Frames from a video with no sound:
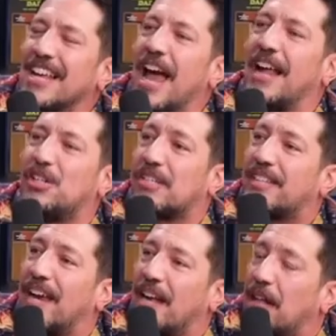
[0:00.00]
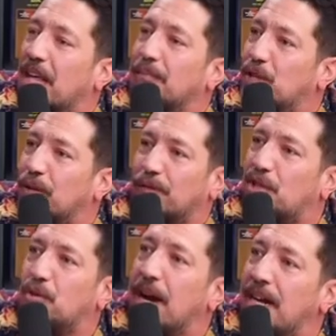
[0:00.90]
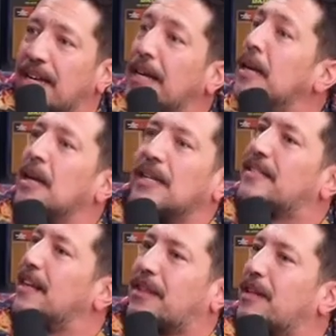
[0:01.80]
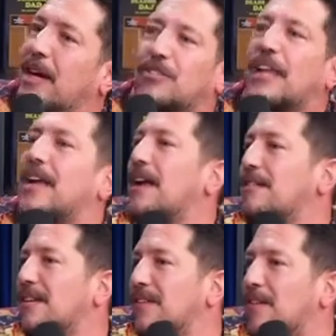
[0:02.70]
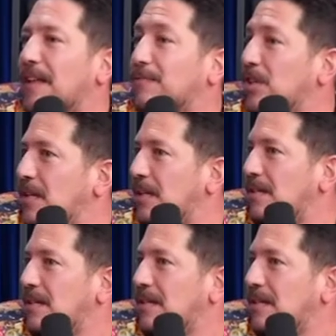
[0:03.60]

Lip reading: this kid, and just saying, "I'll give them to you for $280 instead of $300." Like I don't even know if that was a deal